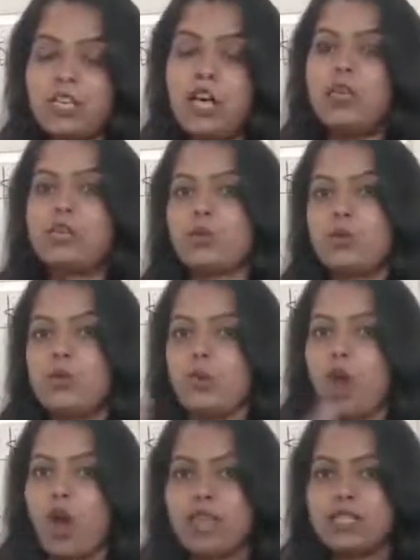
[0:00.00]
So
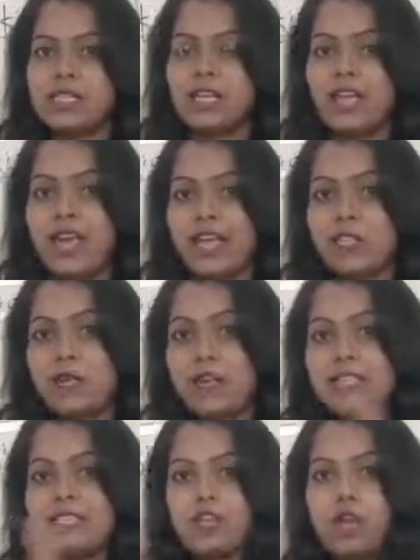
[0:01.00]
laws as well
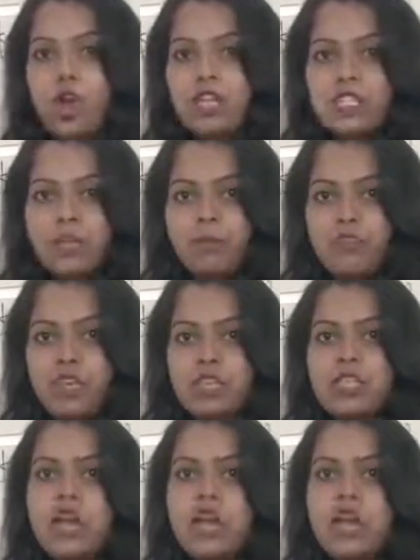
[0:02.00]
as law subjects